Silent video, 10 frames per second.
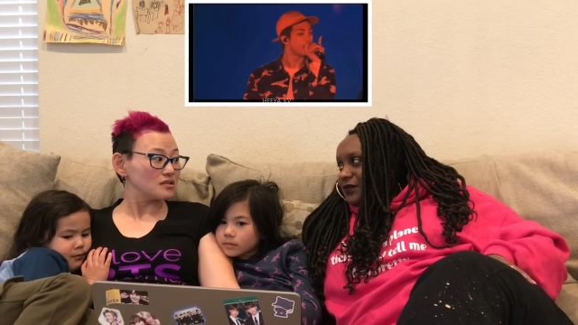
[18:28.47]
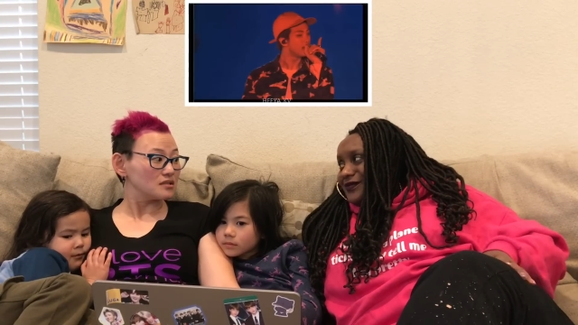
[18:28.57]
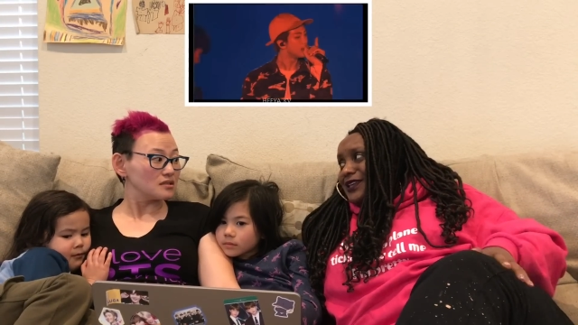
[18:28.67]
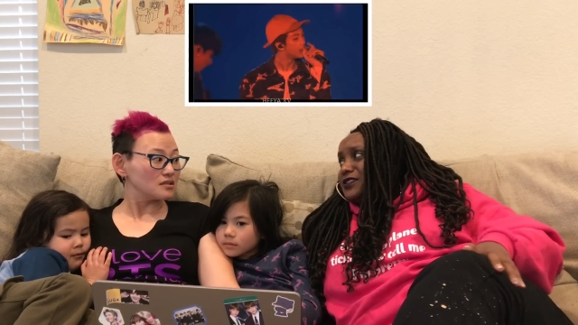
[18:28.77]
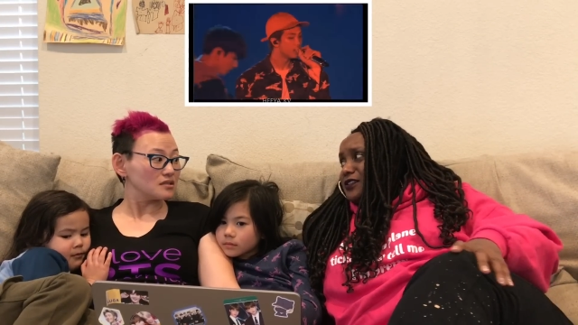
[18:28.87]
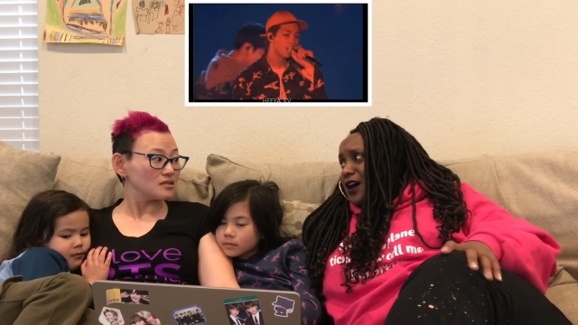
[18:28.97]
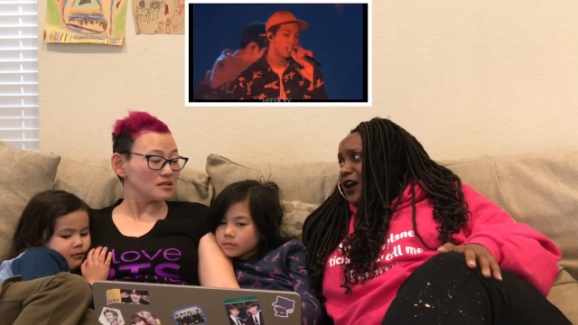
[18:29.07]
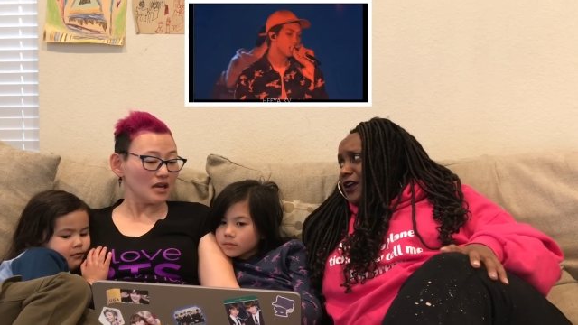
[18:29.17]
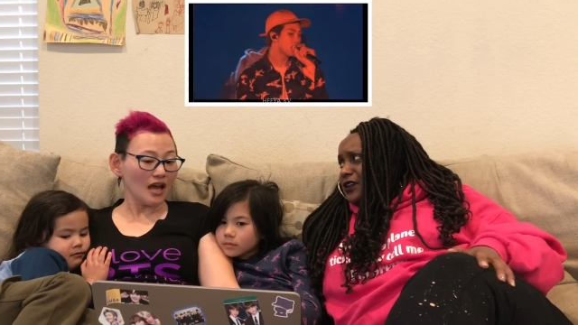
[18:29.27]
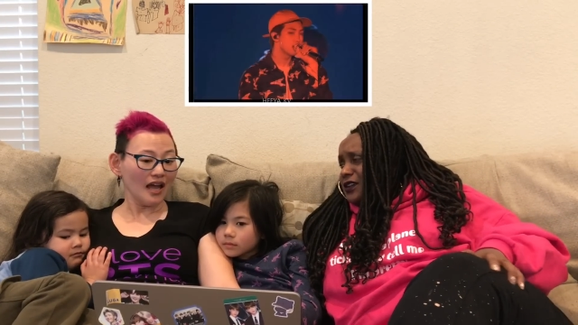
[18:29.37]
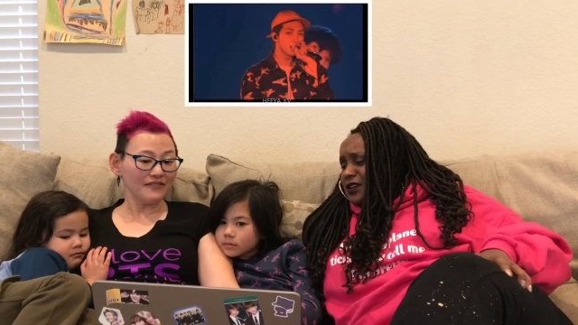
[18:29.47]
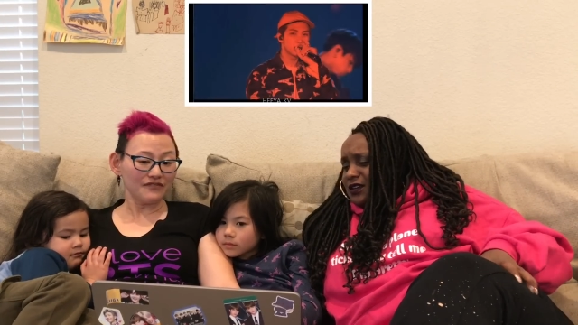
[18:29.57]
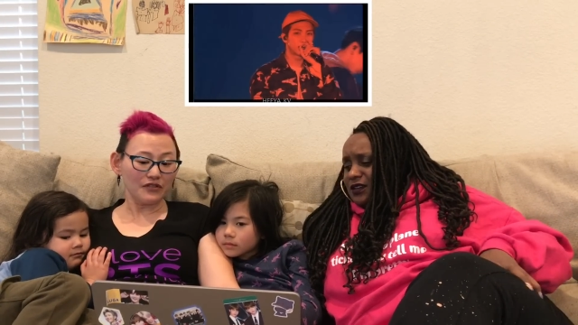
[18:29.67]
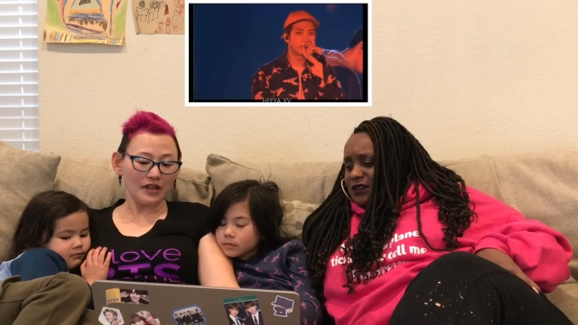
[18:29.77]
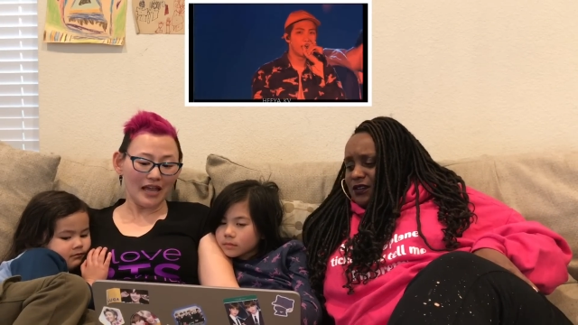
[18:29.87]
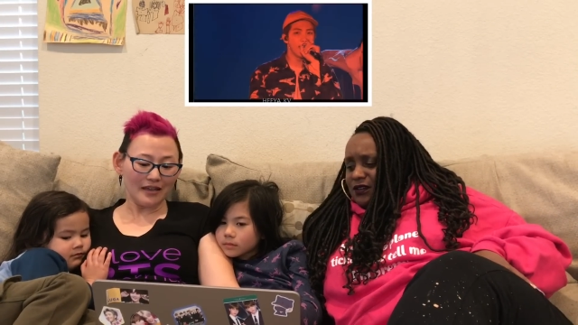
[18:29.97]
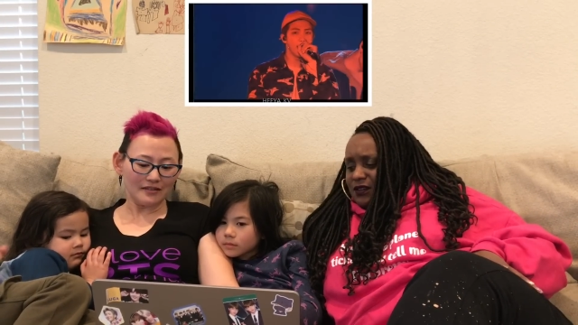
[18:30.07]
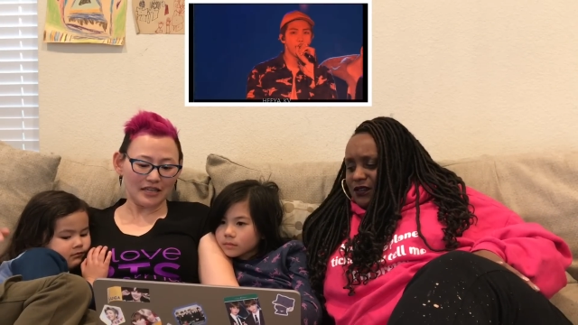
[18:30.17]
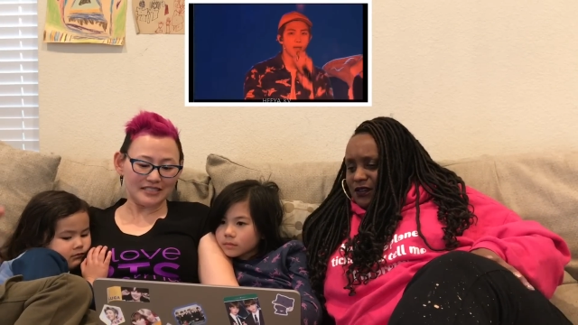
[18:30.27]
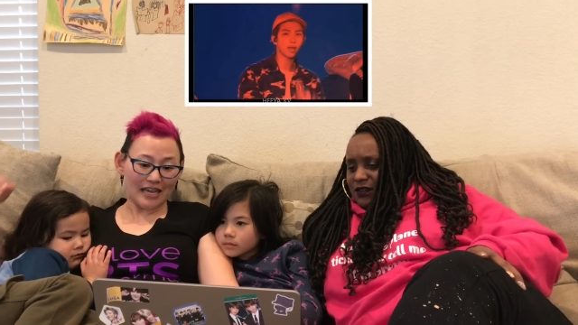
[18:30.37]
Speaker 1: That's a lot. And for like
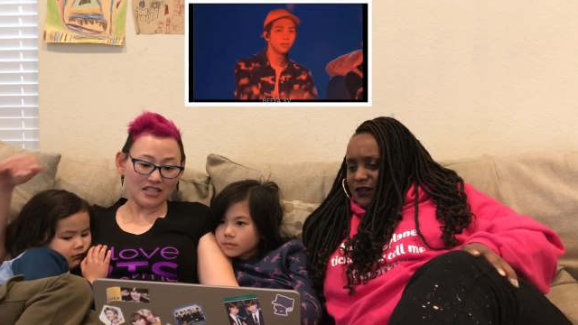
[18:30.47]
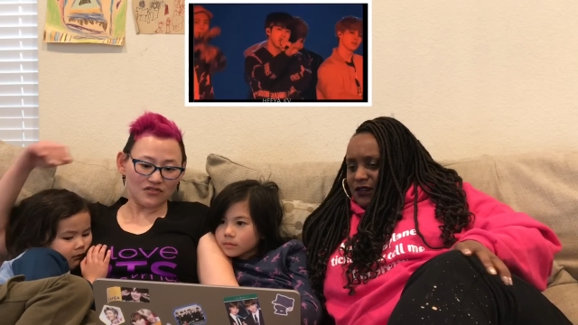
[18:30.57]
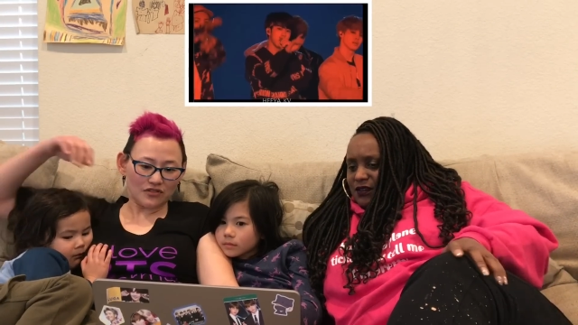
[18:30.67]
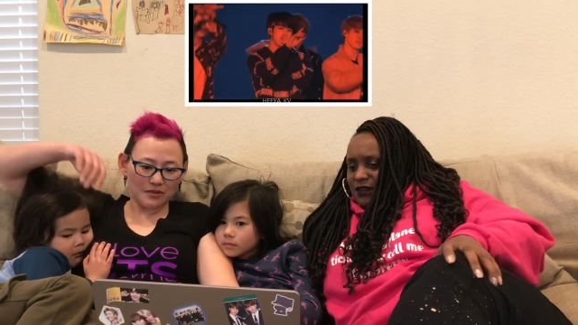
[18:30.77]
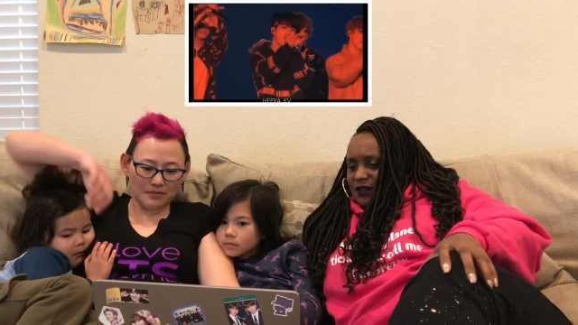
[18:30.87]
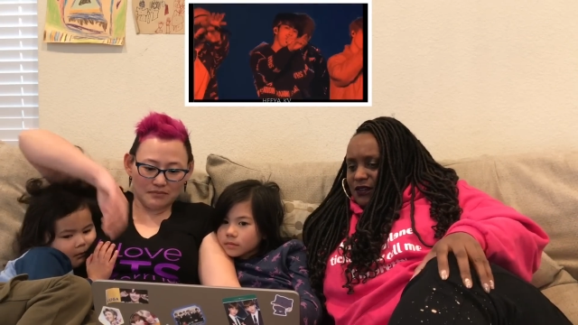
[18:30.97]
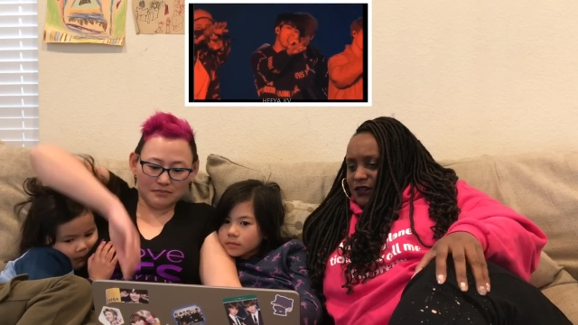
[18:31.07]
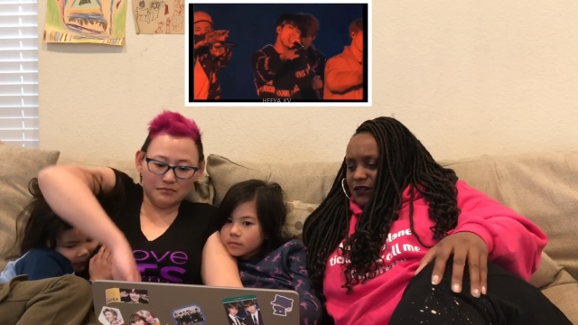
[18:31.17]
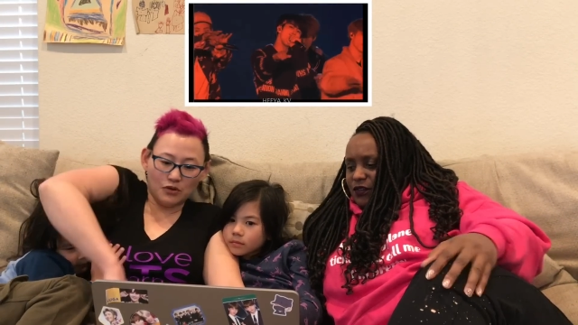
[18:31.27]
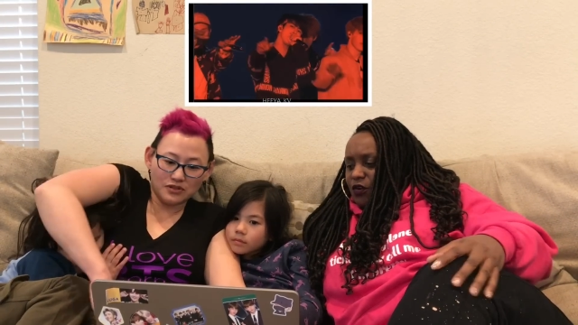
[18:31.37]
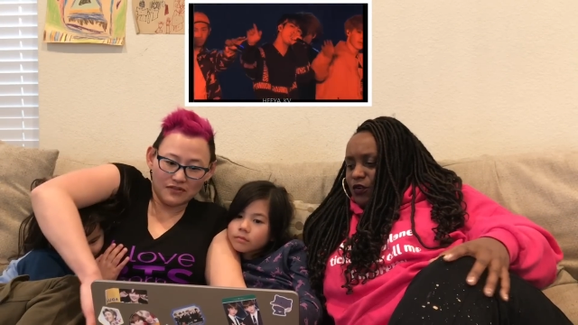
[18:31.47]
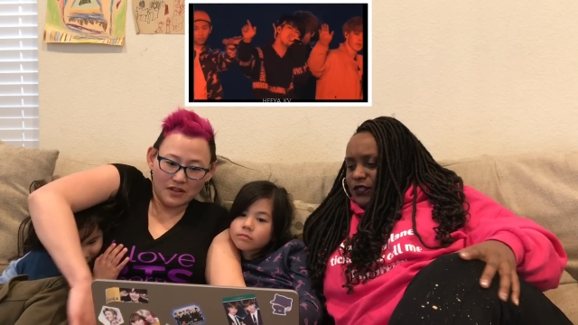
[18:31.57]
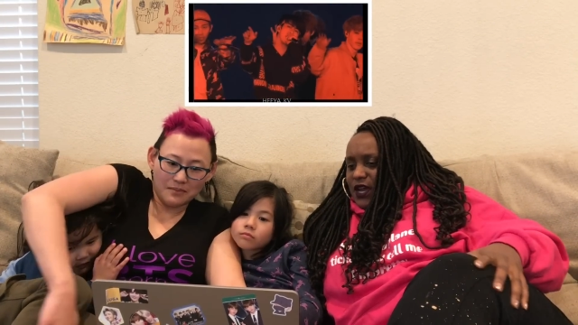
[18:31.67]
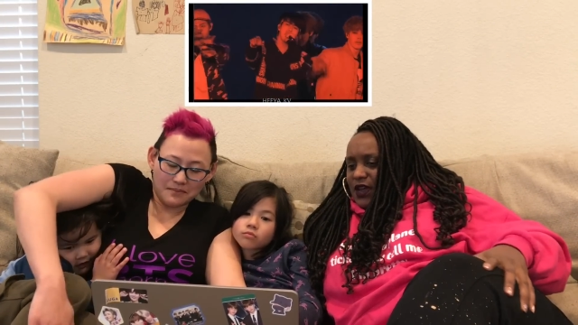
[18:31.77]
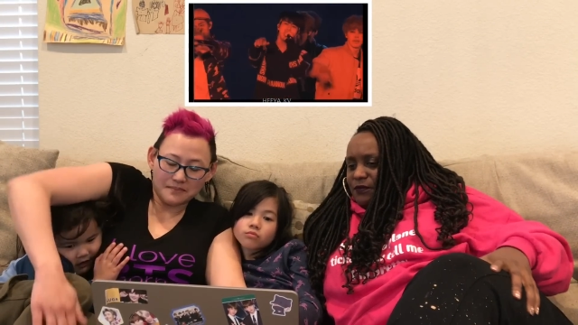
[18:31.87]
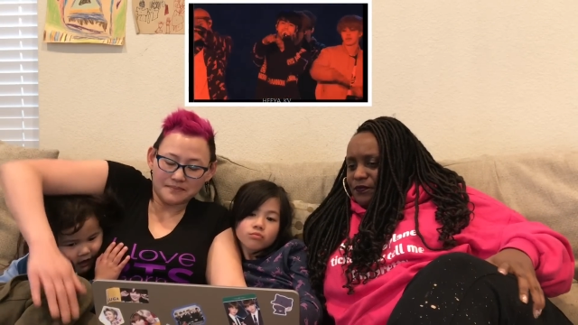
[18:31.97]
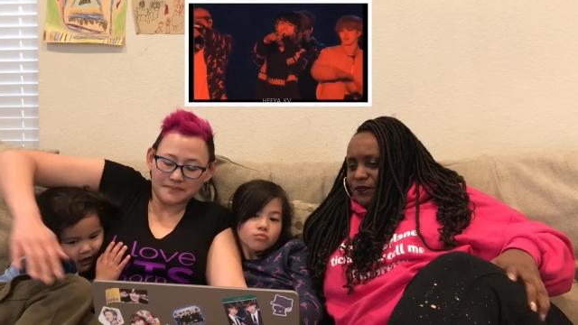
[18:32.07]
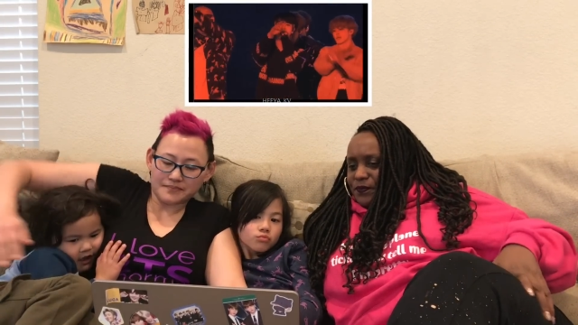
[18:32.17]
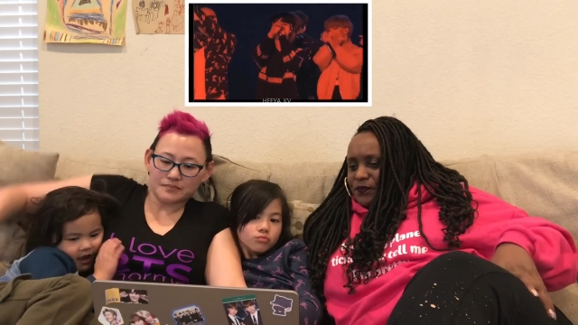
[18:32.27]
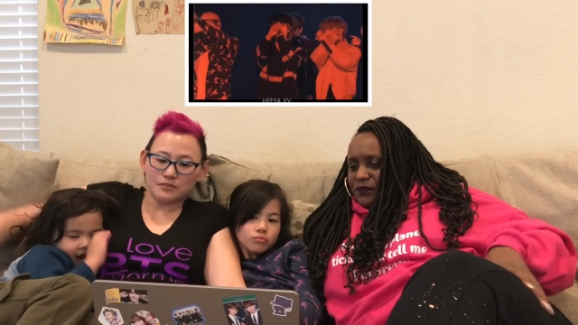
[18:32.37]
they dance for the, most the whole time.
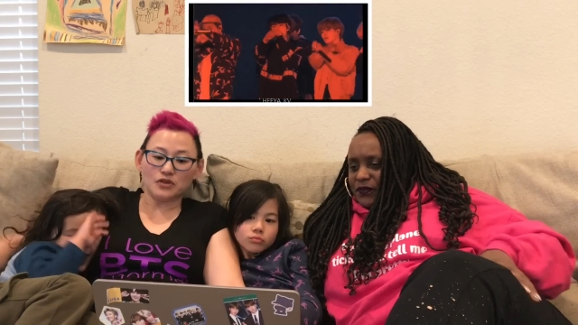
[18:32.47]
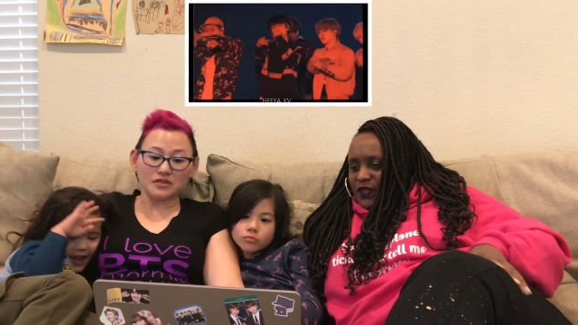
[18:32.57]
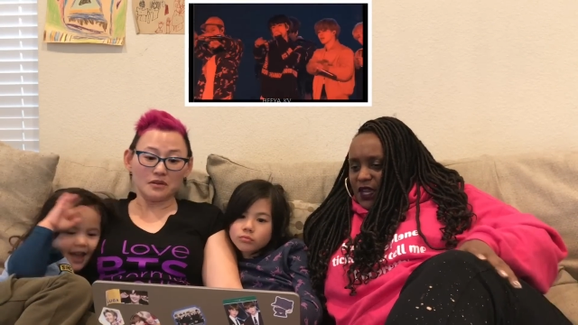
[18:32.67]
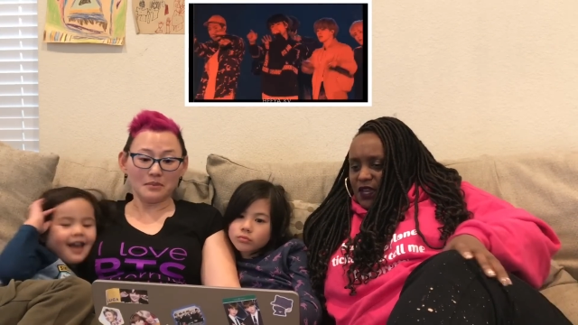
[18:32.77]
Most of them.